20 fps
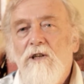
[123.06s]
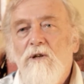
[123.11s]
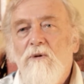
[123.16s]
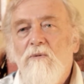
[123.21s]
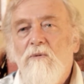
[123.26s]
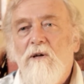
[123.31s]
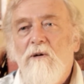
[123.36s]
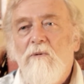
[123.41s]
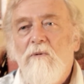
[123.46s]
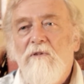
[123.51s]

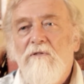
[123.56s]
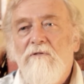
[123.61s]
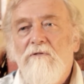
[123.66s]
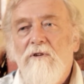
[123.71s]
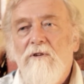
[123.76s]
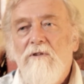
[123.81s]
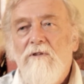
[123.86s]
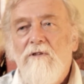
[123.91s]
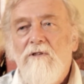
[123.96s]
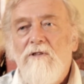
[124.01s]
where we
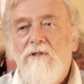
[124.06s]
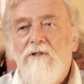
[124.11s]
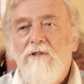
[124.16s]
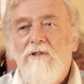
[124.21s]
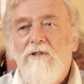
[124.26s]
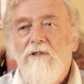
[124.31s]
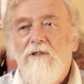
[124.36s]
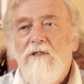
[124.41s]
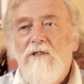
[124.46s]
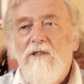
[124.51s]

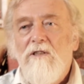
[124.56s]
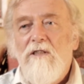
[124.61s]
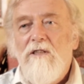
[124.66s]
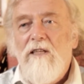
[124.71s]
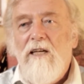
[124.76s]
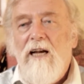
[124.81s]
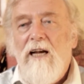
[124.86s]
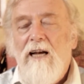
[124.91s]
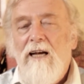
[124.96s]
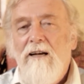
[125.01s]
focus
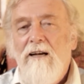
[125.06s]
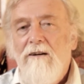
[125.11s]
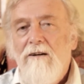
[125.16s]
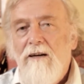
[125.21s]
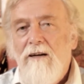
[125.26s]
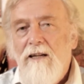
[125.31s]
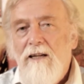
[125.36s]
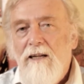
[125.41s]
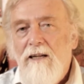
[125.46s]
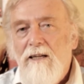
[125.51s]

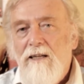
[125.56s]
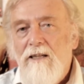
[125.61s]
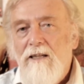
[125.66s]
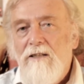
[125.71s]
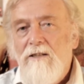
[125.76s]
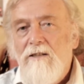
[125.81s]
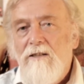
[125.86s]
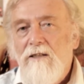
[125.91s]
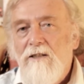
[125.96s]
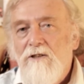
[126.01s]
clearly
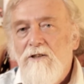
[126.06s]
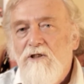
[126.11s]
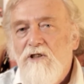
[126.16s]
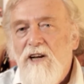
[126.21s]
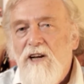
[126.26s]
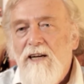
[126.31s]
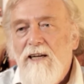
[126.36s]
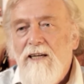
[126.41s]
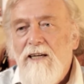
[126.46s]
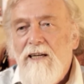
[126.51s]
and
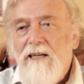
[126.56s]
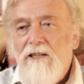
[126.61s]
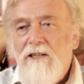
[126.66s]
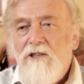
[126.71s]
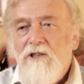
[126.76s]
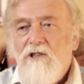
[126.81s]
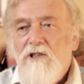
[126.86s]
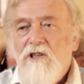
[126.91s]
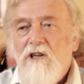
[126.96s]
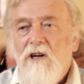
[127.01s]
gently,
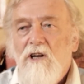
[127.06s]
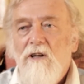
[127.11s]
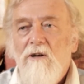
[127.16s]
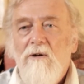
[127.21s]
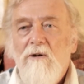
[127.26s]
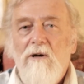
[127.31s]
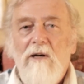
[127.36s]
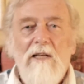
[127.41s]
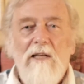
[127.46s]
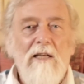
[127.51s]

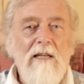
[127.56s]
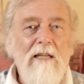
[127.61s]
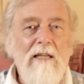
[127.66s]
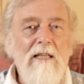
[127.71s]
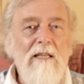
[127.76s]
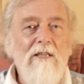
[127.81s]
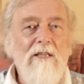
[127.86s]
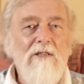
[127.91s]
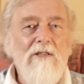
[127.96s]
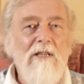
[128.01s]
slowly and
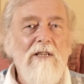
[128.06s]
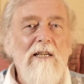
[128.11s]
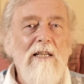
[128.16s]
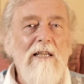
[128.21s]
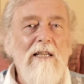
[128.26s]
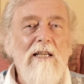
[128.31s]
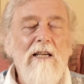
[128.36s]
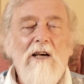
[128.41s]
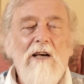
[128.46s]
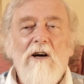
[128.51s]

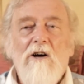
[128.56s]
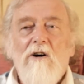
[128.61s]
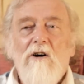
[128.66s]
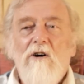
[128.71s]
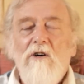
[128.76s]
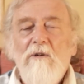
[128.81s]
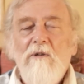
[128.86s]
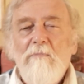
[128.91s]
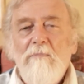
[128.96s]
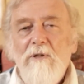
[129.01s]
easily
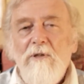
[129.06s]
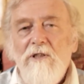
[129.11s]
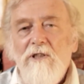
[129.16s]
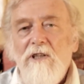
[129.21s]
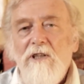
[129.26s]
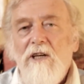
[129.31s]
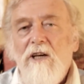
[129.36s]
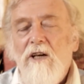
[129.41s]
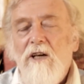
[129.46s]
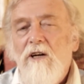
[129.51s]
on a
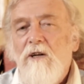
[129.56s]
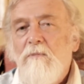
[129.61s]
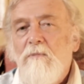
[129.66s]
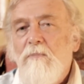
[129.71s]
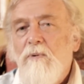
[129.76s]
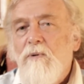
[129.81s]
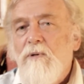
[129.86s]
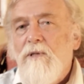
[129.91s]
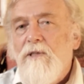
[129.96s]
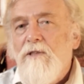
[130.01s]
particular
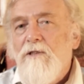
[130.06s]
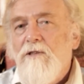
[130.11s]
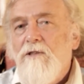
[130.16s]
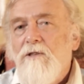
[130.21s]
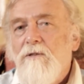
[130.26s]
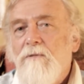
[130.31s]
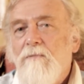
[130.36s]
point.